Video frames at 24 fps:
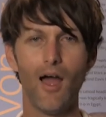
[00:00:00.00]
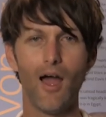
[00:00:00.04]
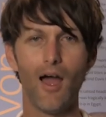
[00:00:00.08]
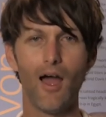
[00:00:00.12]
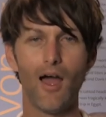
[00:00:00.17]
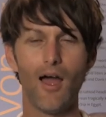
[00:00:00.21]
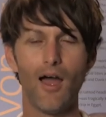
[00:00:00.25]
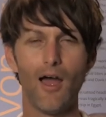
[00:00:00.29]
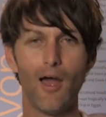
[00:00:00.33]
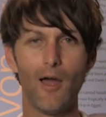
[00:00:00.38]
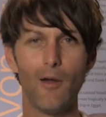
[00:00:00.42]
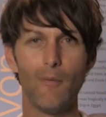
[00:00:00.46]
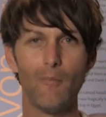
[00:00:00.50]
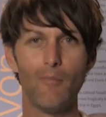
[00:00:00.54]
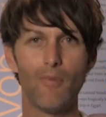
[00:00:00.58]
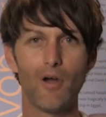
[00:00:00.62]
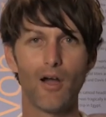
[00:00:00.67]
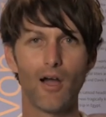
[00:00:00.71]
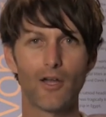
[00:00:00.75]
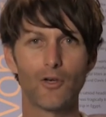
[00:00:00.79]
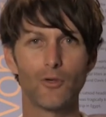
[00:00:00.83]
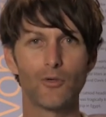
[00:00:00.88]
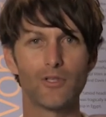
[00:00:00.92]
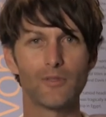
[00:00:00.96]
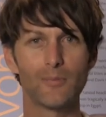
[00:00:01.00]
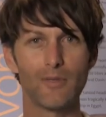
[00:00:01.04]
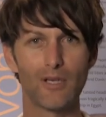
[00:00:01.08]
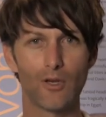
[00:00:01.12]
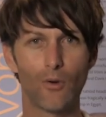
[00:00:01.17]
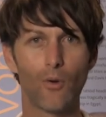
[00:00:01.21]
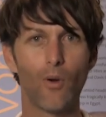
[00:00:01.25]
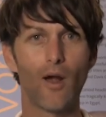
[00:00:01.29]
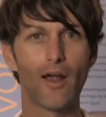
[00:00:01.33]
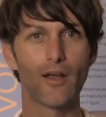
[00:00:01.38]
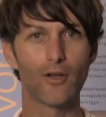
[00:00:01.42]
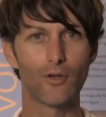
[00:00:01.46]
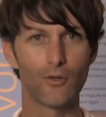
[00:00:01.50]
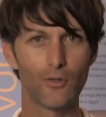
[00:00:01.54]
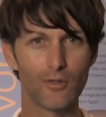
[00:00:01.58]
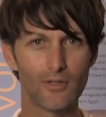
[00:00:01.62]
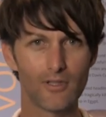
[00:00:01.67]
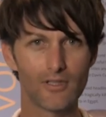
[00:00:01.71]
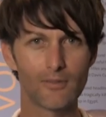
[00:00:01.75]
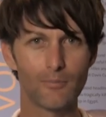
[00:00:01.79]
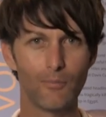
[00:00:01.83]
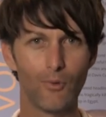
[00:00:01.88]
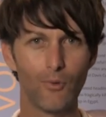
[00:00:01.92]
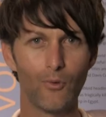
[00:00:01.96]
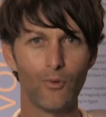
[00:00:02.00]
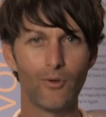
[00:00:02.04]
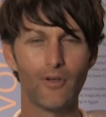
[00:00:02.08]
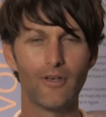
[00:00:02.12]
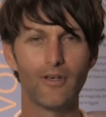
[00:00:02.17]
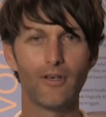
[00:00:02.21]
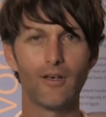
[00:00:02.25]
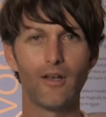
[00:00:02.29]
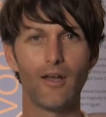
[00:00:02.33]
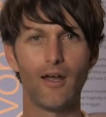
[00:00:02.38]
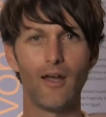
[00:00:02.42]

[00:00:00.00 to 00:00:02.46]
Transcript: Um, I'd always been quite good at sport.